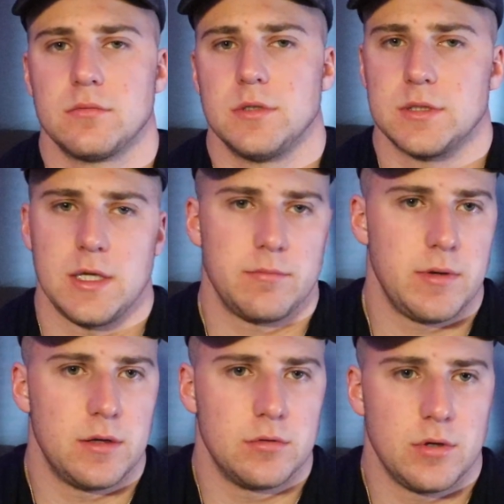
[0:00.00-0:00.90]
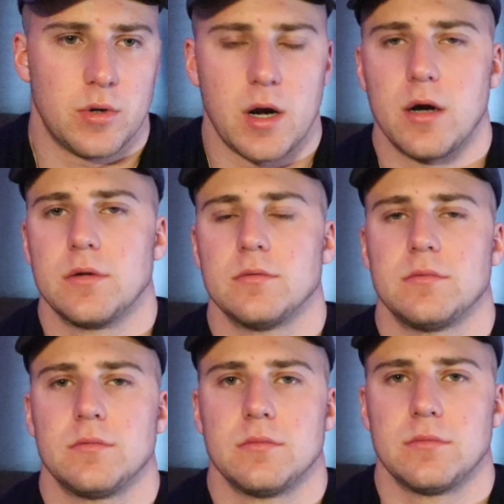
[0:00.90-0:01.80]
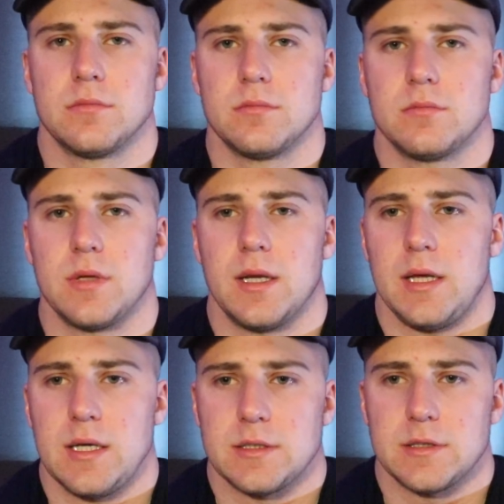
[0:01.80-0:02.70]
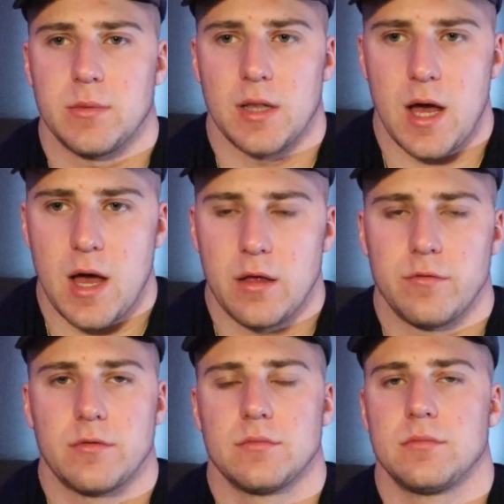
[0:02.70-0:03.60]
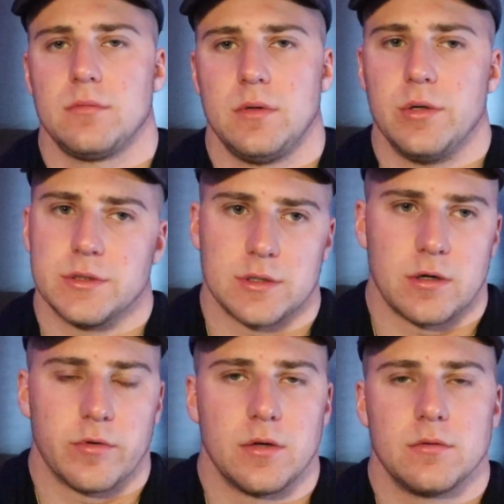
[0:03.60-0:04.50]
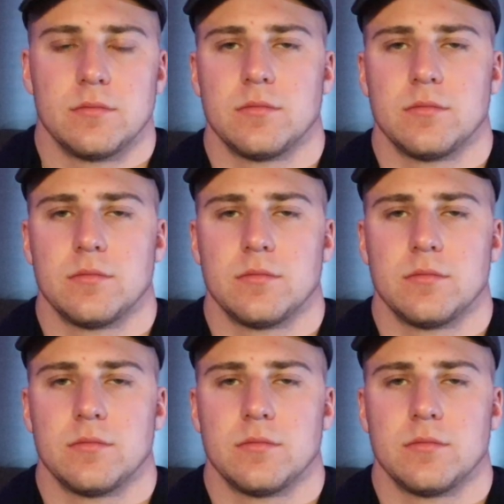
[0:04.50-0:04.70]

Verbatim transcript: Just keep being who you are. It eats them alive. You deserve it.